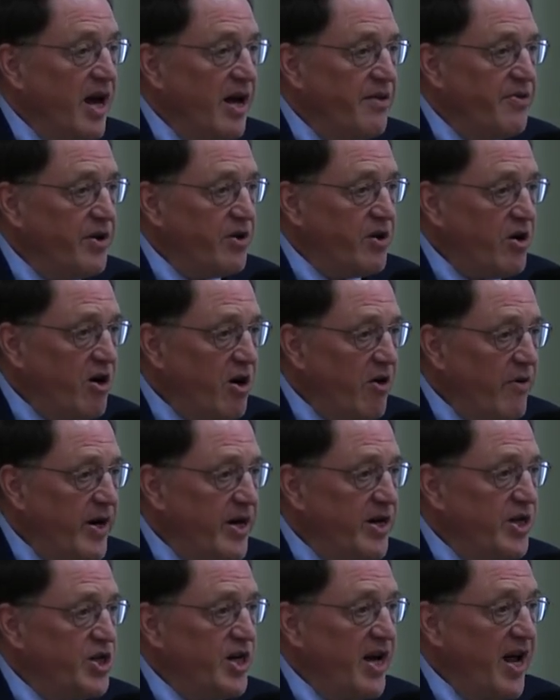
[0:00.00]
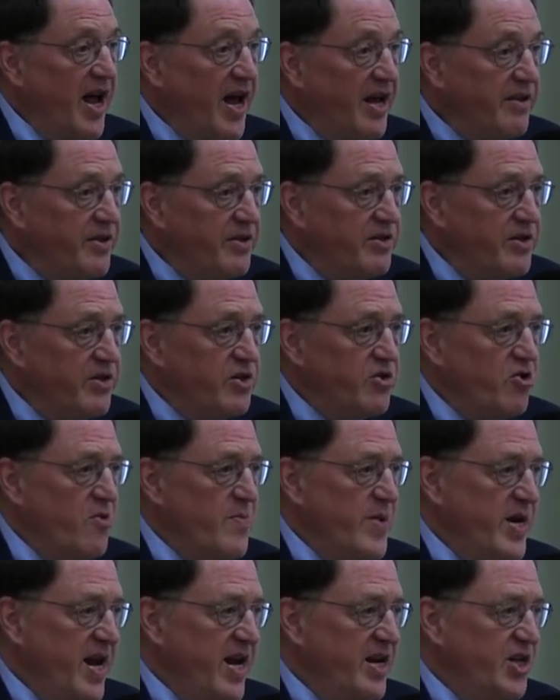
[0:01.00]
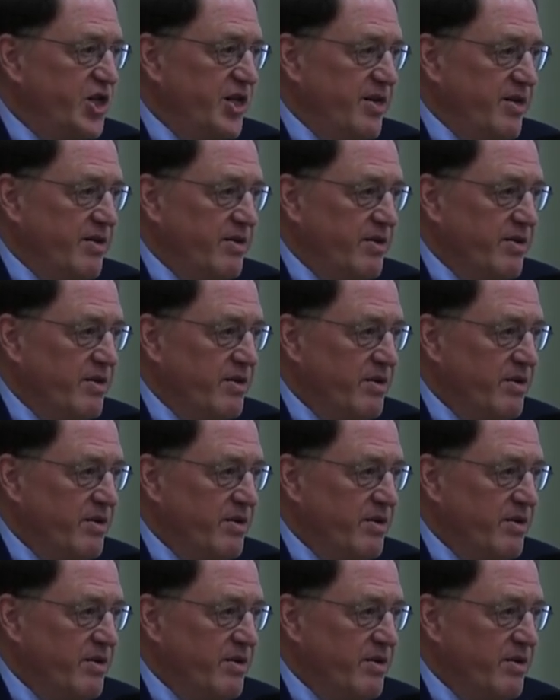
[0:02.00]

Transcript: and the courage and the determination